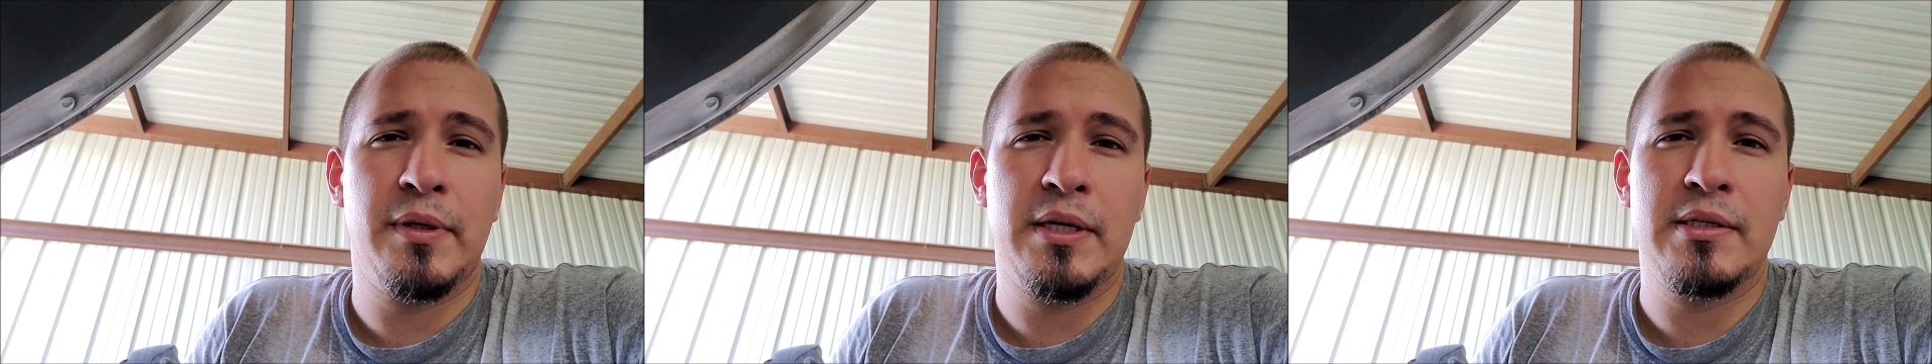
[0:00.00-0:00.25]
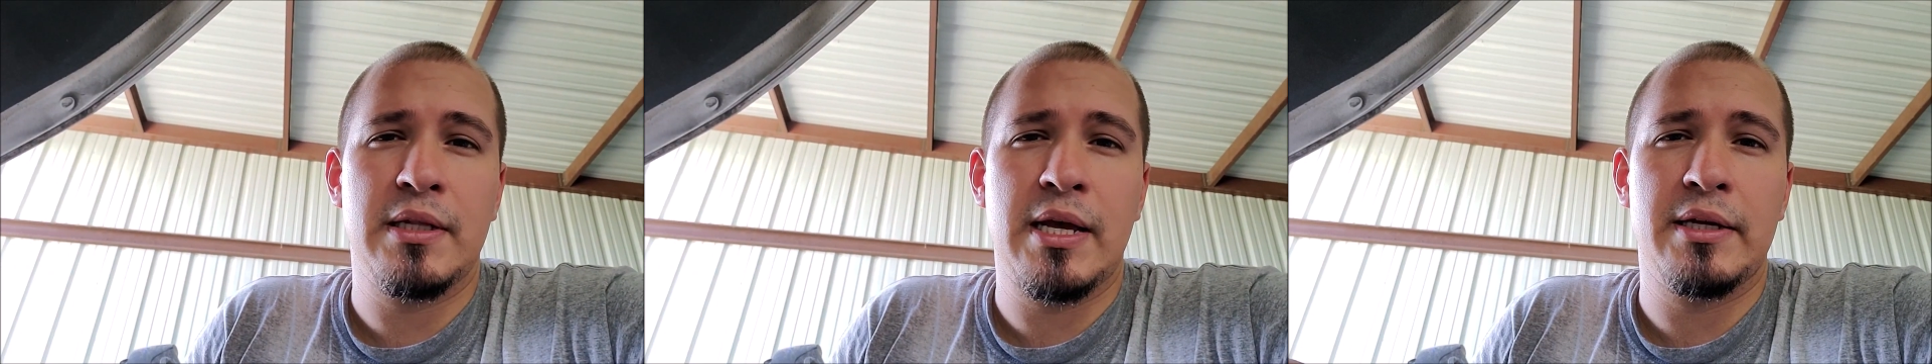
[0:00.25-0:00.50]

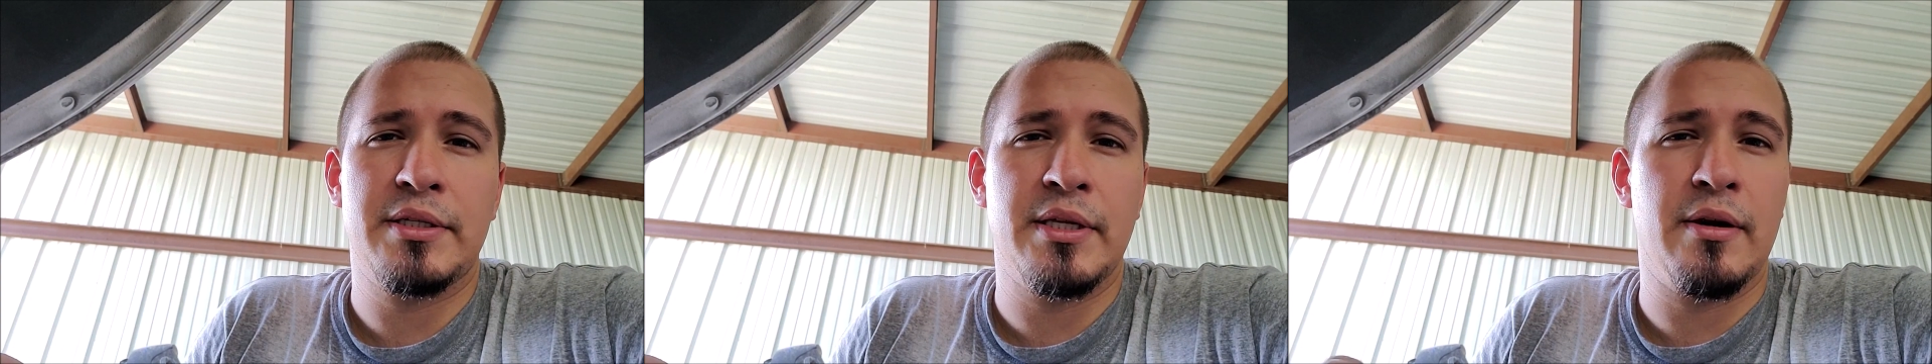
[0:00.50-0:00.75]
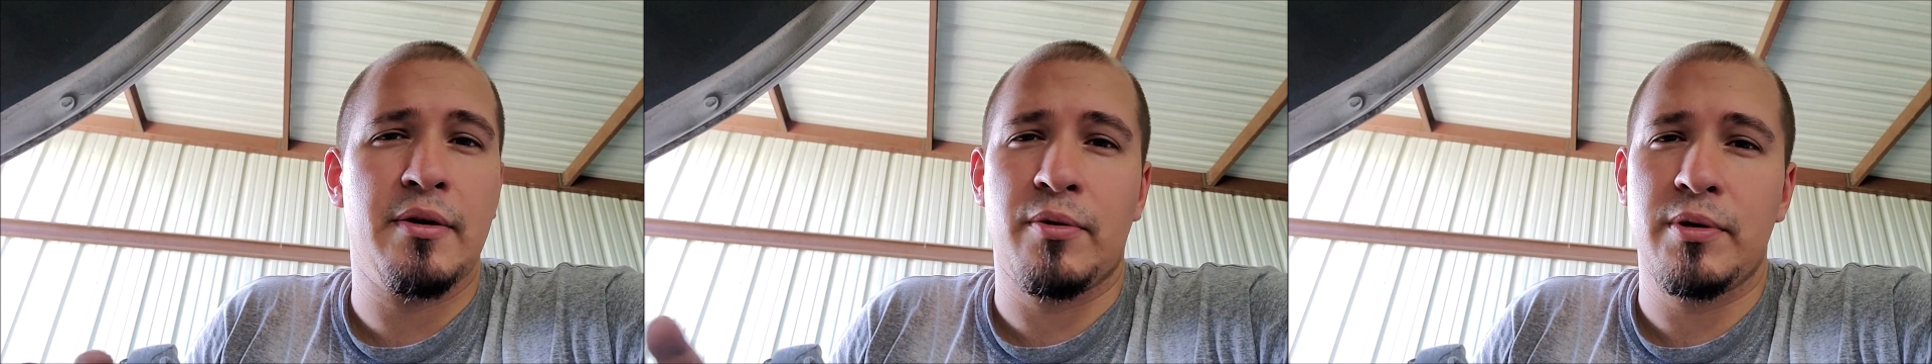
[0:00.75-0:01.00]
please like,
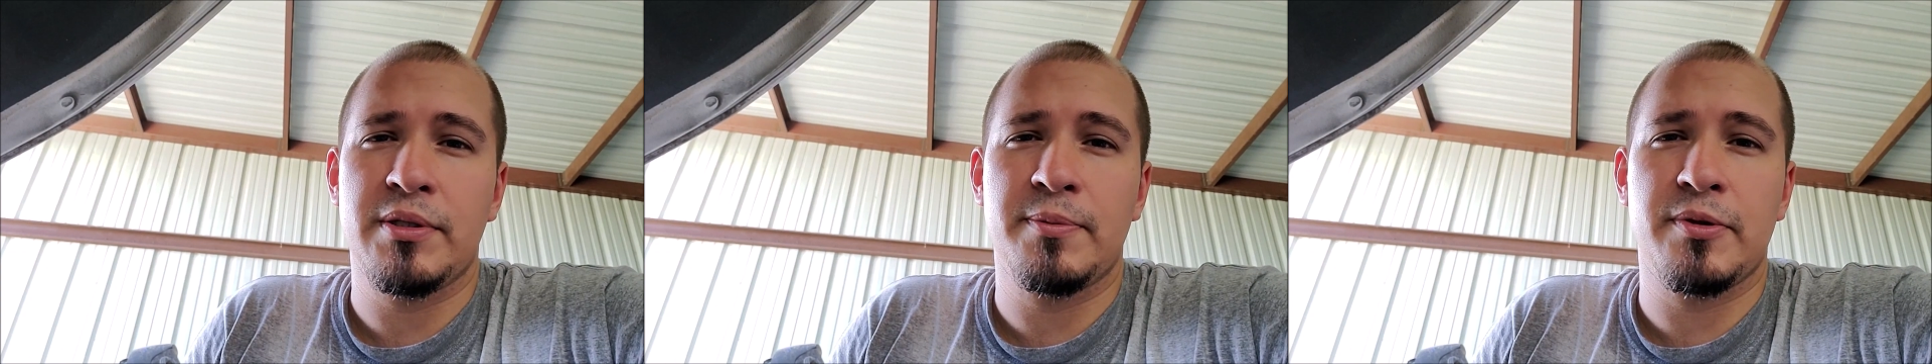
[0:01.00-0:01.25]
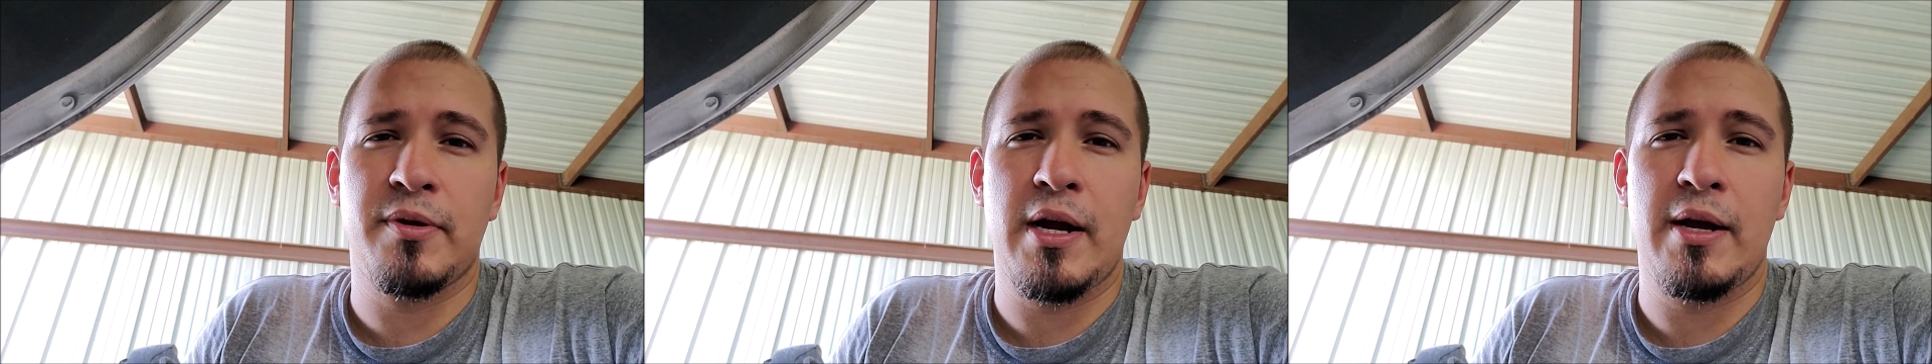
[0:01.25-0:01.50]
share, or
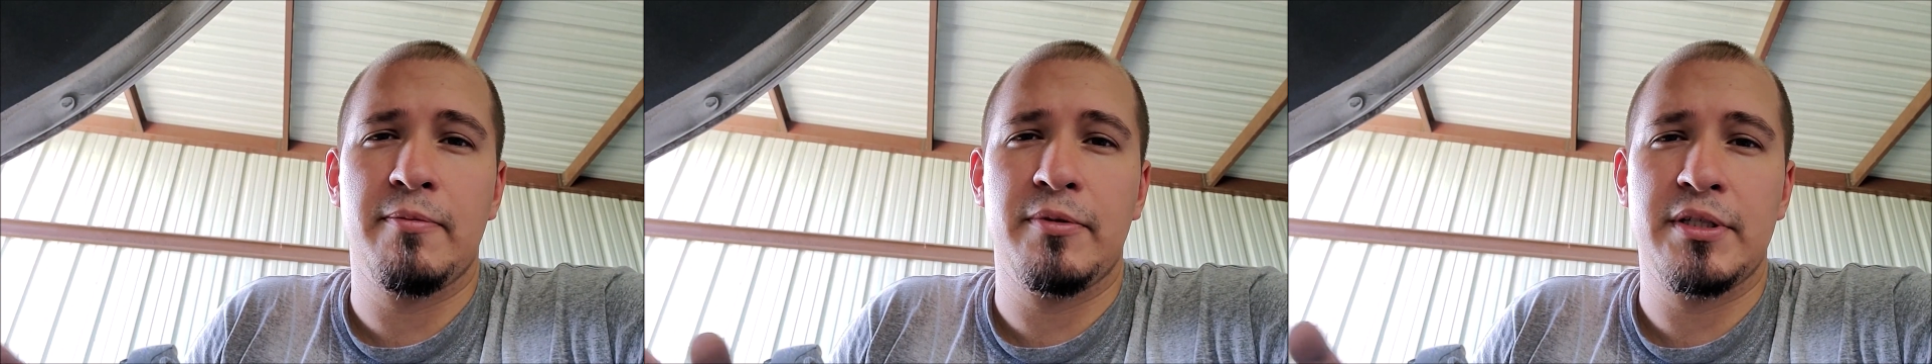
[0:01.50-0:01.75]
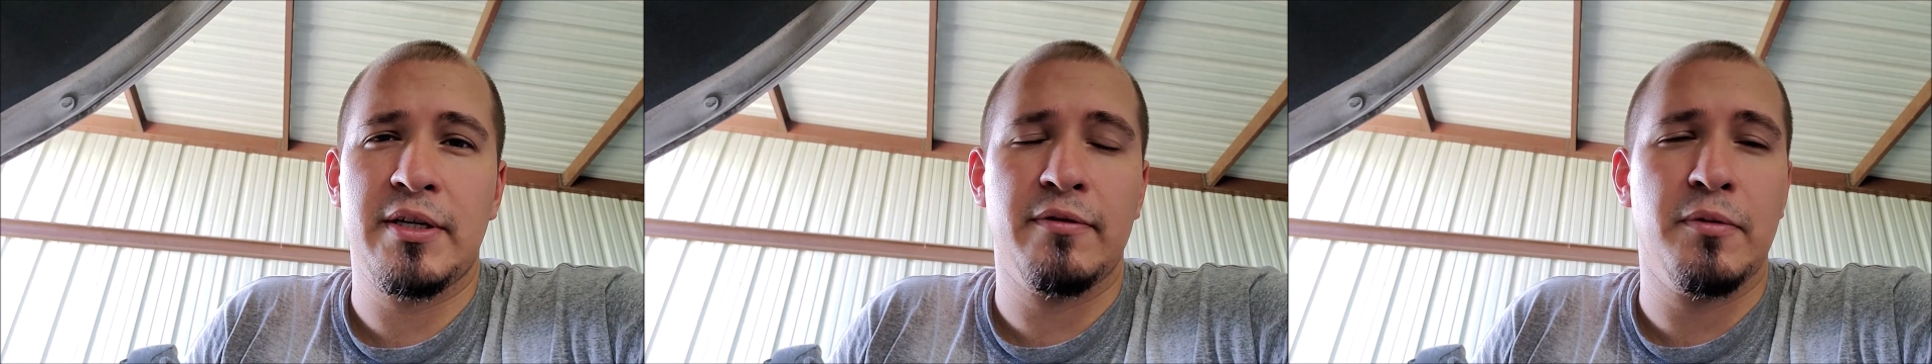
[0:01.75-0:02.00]
subscribe,
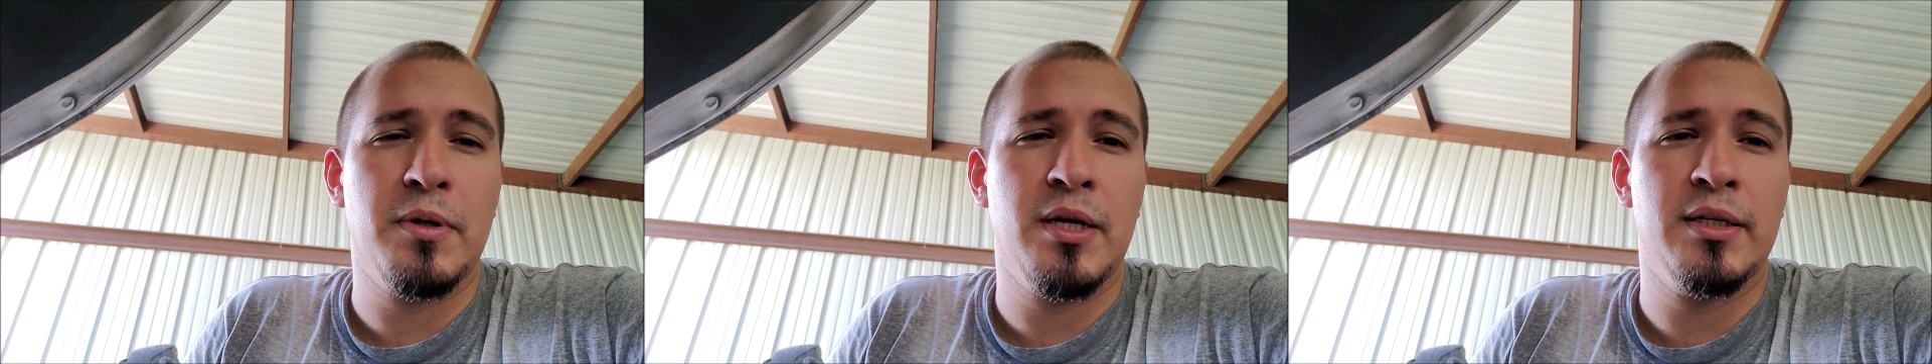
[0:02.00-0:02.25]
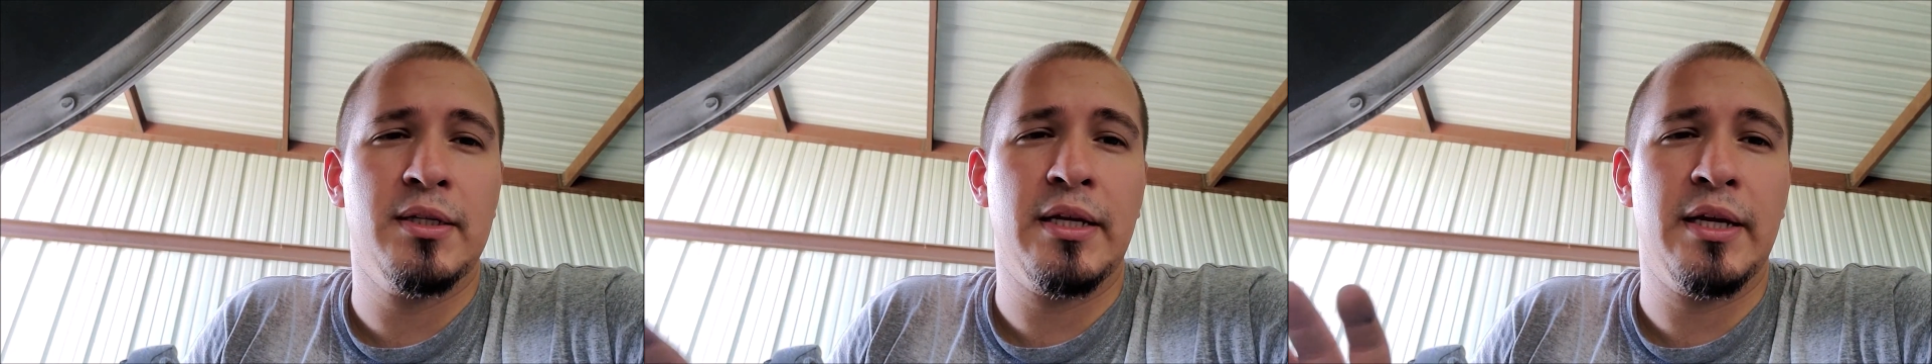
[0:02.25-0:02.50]
whichever
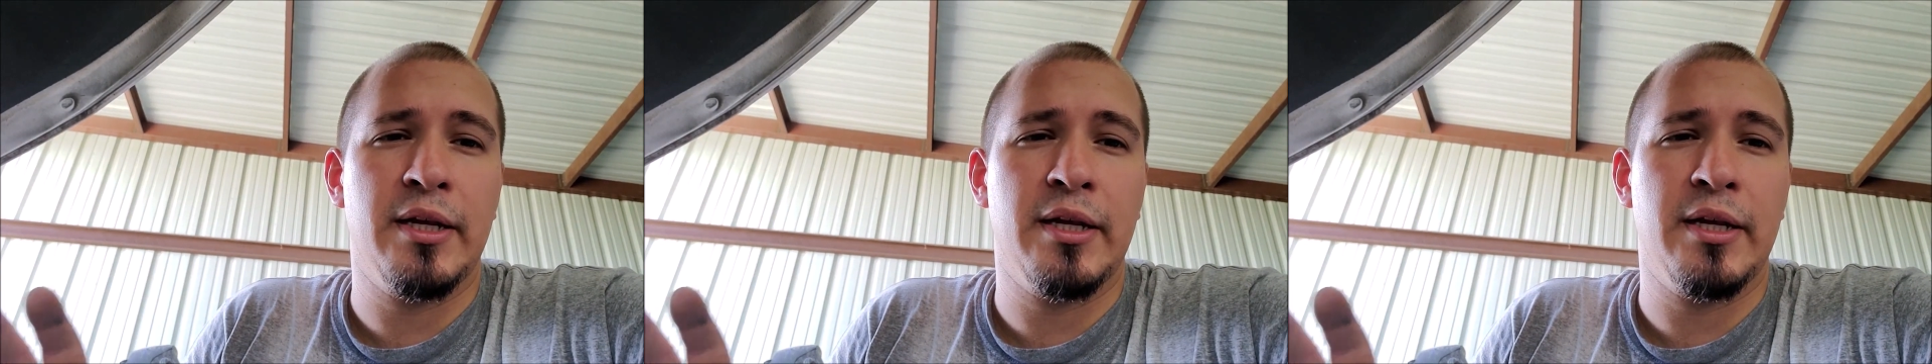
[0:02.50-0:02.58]
one.